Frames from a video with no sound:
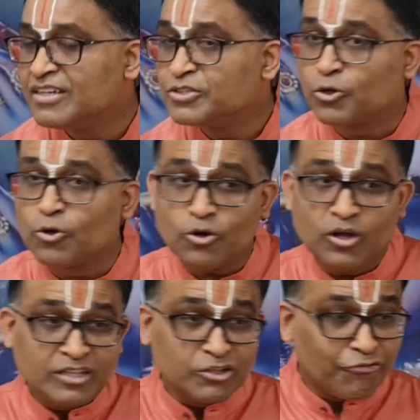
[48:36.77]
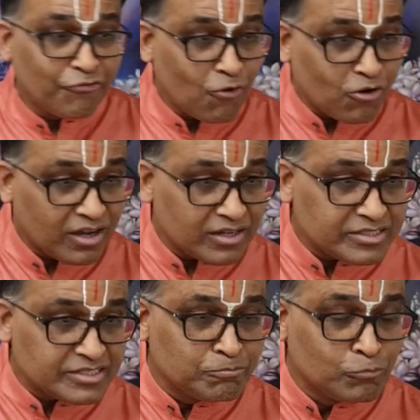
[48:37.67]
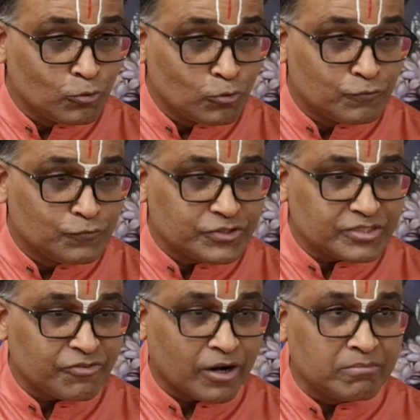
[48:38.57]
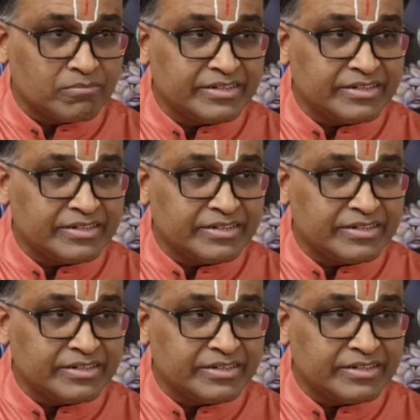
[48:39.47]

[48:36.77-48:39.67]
So the focus moves from